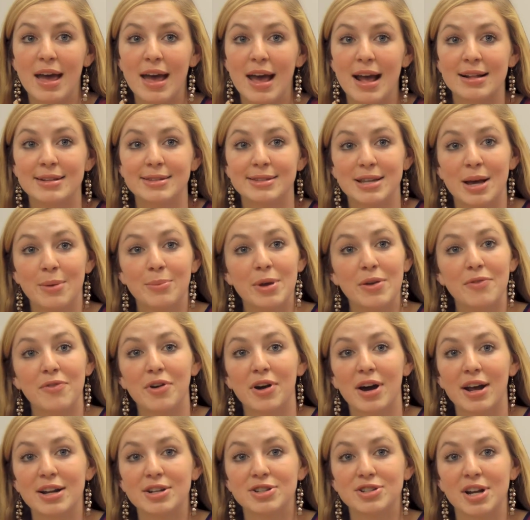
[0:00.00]
and some even
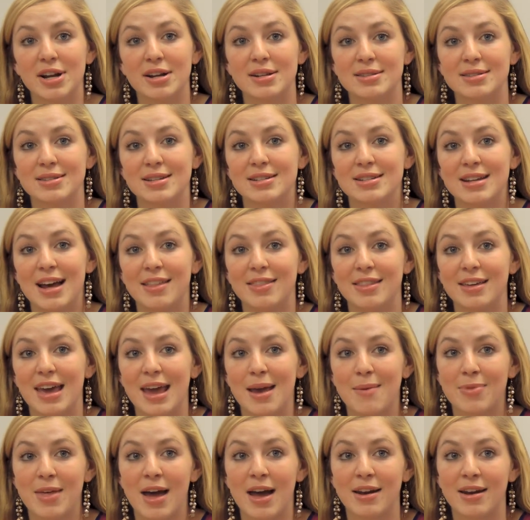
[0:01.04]
got a chance to attend the
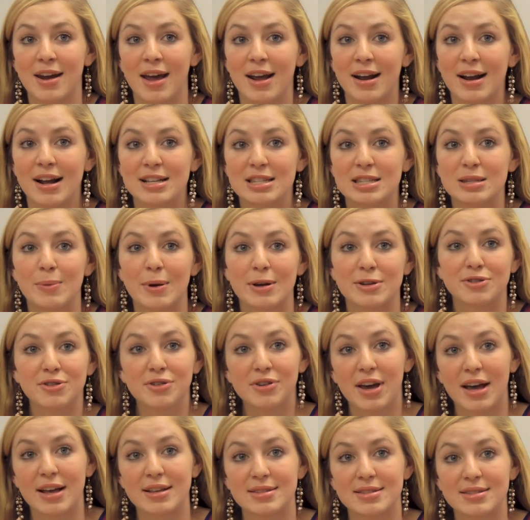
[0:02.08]
game that night as special
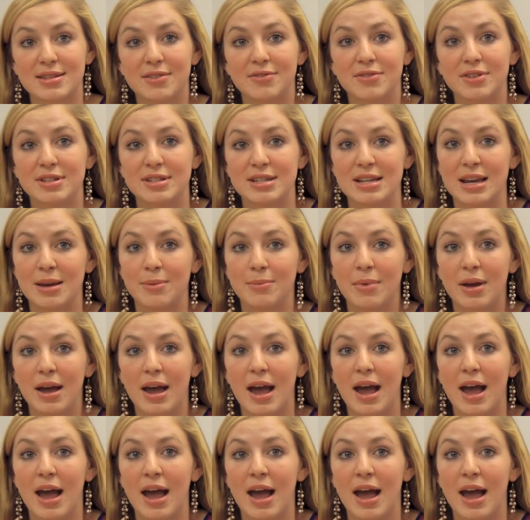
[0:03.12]
guests of the team